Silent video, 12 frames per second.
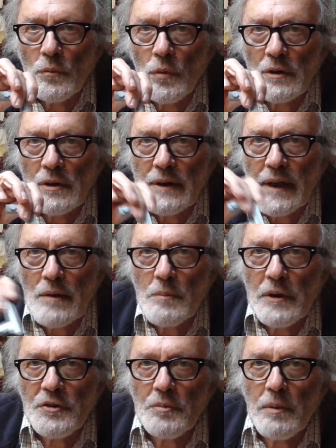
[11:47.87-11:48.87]
will allow
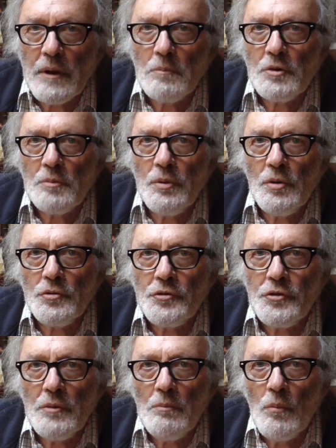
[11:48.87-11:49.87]
me to be able to put
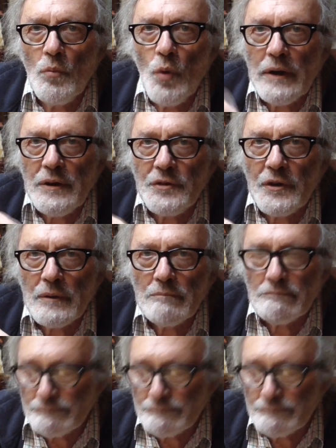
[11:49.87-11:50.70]
some weights